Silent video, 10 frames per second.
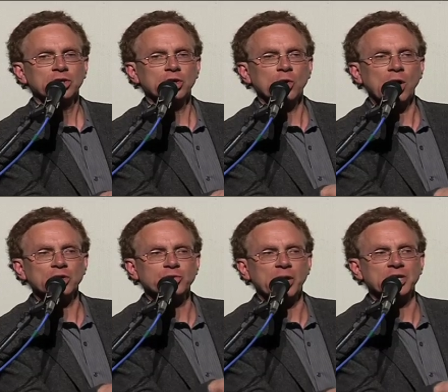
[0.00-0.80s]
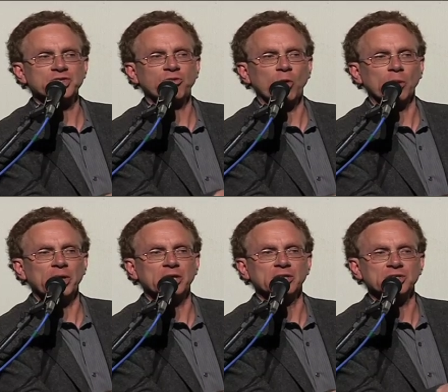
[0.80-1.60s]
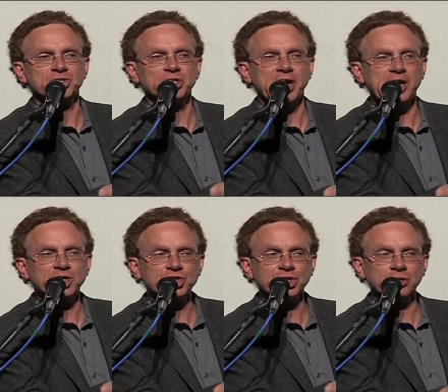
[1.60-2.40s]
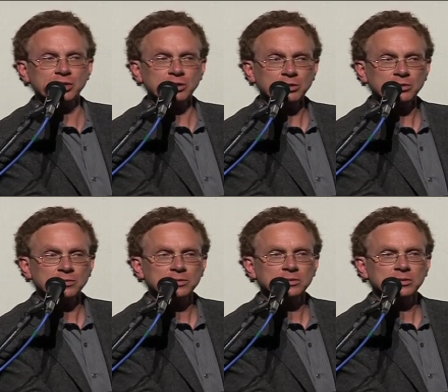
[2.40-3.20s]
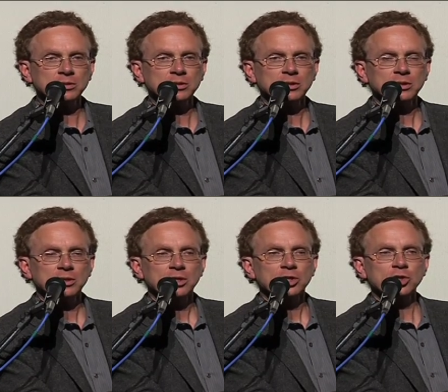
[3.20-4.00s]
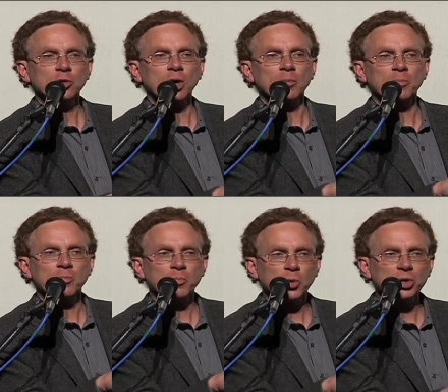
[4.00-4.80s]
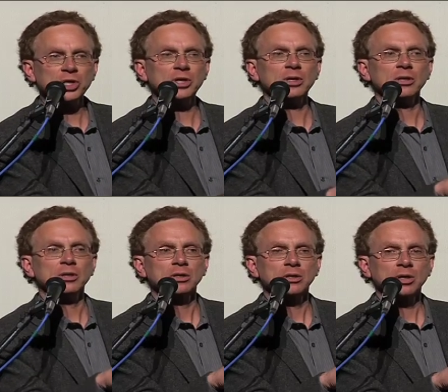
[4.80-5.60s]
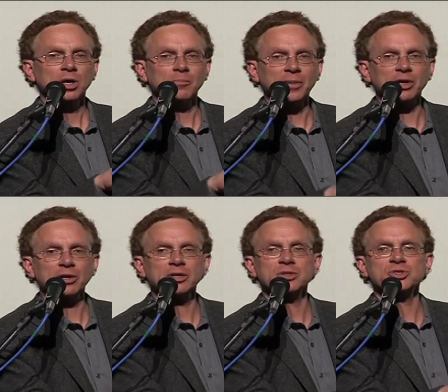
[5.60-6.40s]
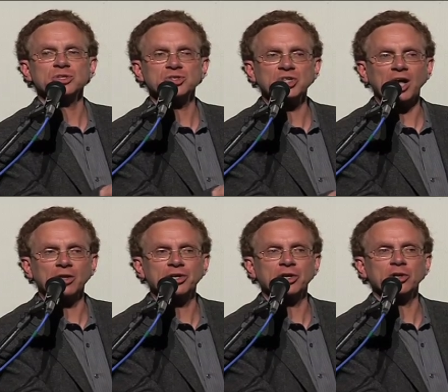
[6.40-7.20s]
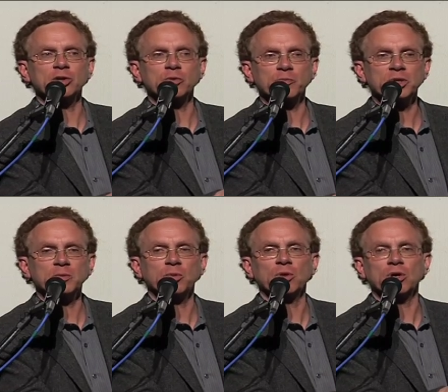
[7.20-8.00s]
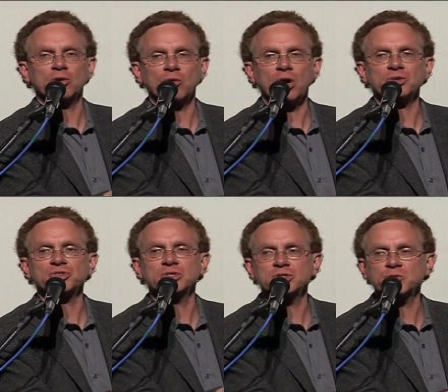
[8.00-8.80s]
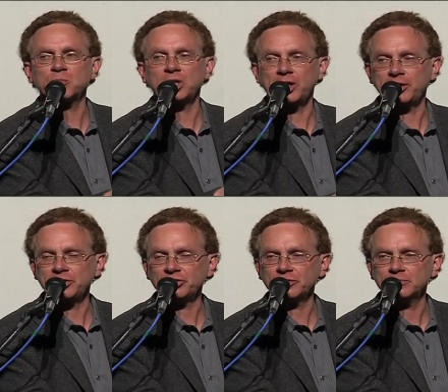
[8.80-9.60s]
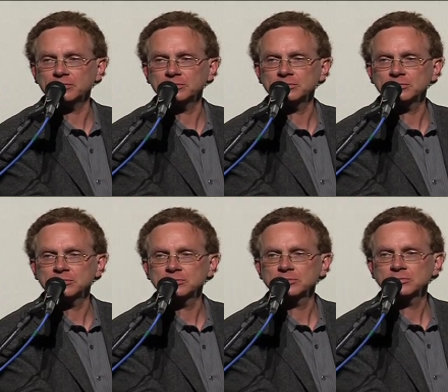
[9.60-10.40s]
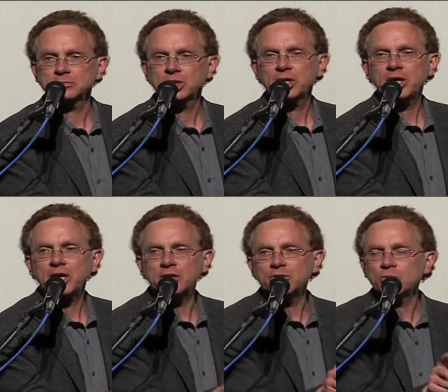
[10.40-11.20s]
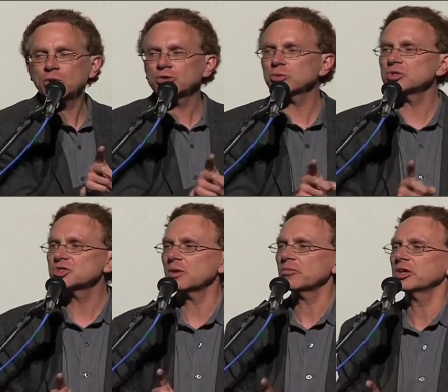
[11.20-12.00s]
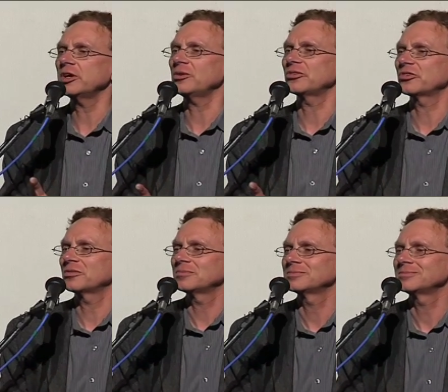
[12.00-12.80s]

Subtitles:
You are transforming this nation. You are putting Americans in solidarity with people across this planet. And you are doing something else.